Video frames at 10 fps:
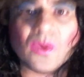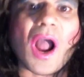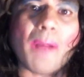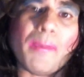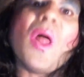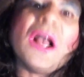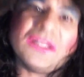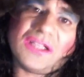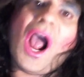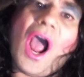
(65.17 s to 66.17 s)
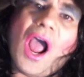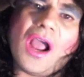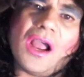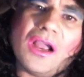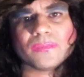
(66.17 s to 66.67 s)
Workopalosaka.
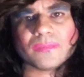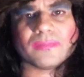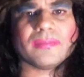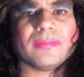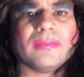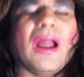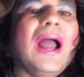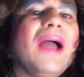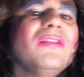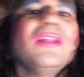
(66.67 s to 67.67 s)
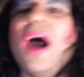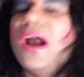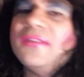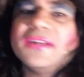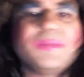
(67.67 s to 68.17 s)
I have a
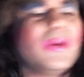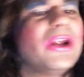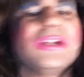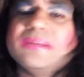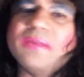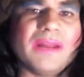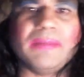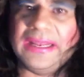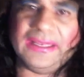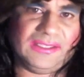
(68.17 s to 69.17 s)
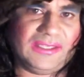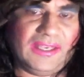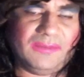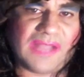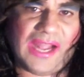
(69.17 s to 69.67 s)
lot of experience in money making
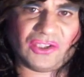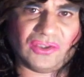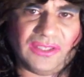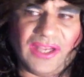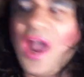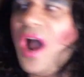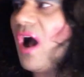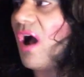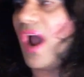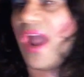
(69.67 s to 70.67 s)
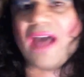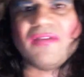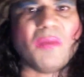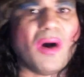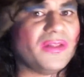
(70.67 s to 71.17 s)
schemes, actually. I
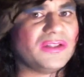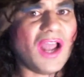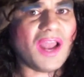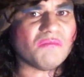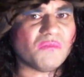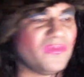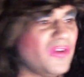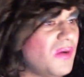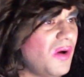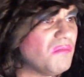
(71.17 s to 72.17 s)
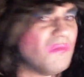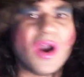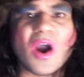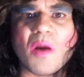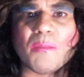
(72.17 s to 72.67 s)
have them all the time from
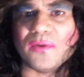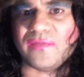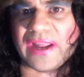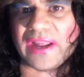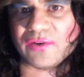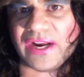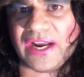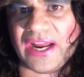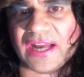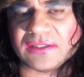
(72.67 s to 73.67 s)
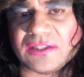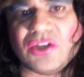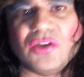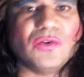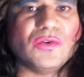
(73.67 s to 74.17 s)
birthday greetings
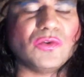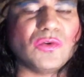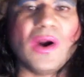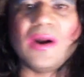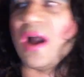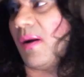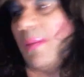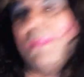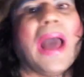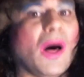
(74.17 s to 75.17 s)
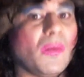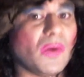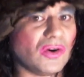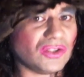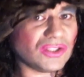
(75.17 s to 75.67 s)
to
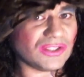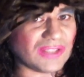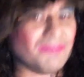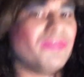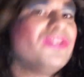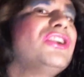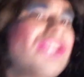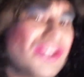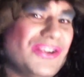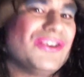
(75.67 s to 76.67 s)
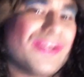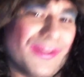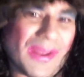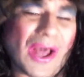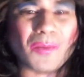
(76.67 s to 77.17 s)
Malmers. I'm pretty sure you heard of
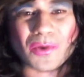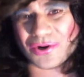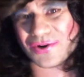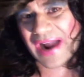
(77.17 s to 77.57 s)
the Malmer.